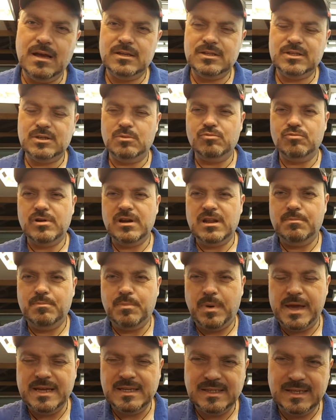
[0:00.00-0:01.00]
some really
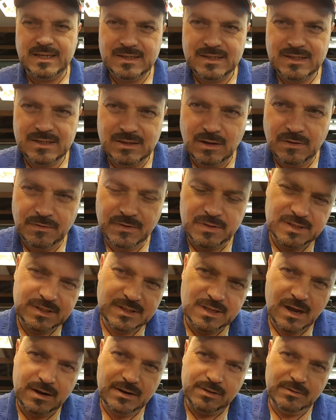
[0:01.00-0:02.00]
basic stuff at the
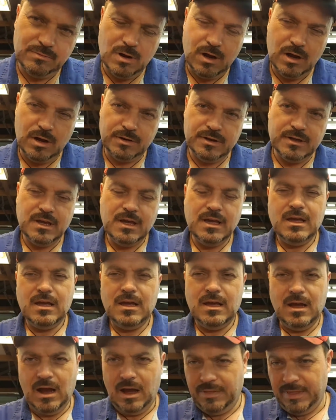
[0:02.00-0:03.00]
side of the road,
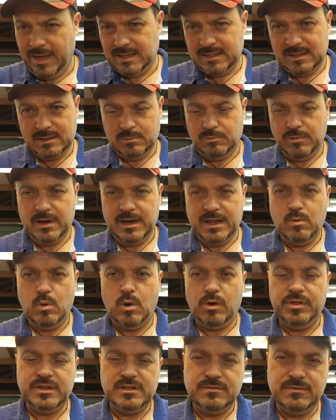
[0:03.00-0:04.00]
and that's really
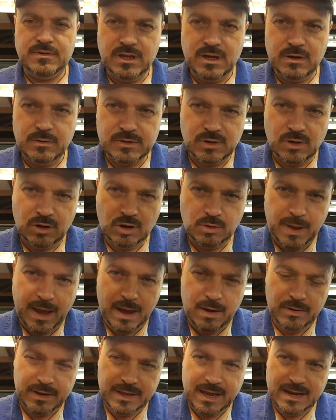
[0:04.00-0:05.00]
what this video was all
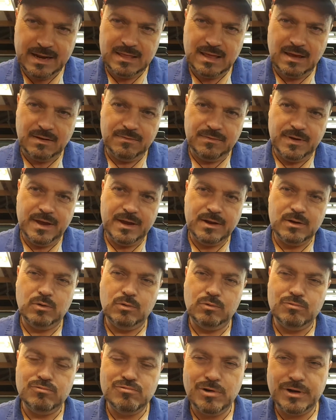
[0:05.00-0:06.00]
about, getting that
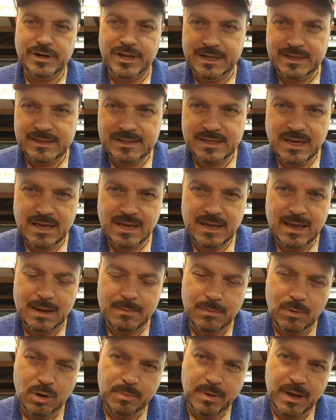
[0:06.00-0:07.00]
vehicle running so you can get
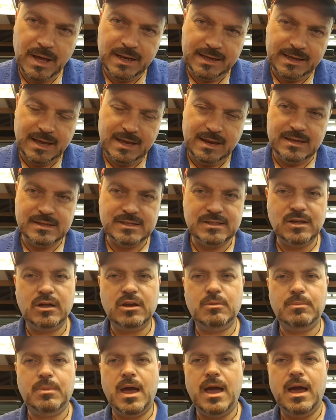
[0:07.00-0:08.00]
mobile again. It's not
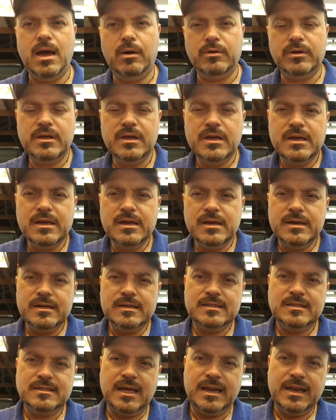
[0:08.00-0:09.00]
about
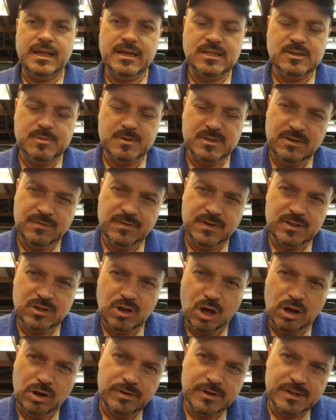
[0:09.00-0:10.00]
setting specific
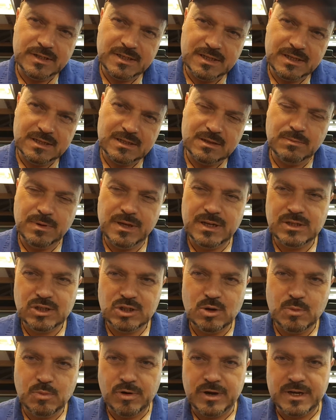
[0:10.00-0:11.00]
tolerances and being
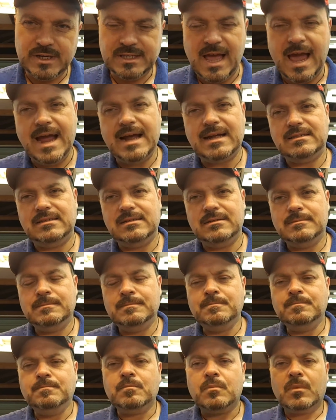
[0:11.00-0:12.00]
super exact,
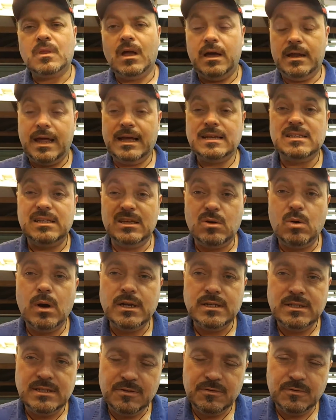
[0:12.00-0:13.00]
and actually
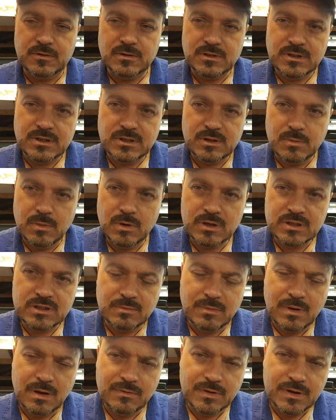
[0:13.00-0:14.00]
quite different to most
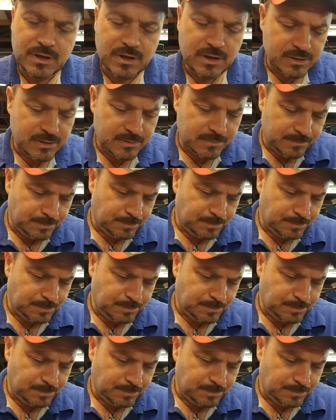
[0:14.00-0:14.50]
of my videos.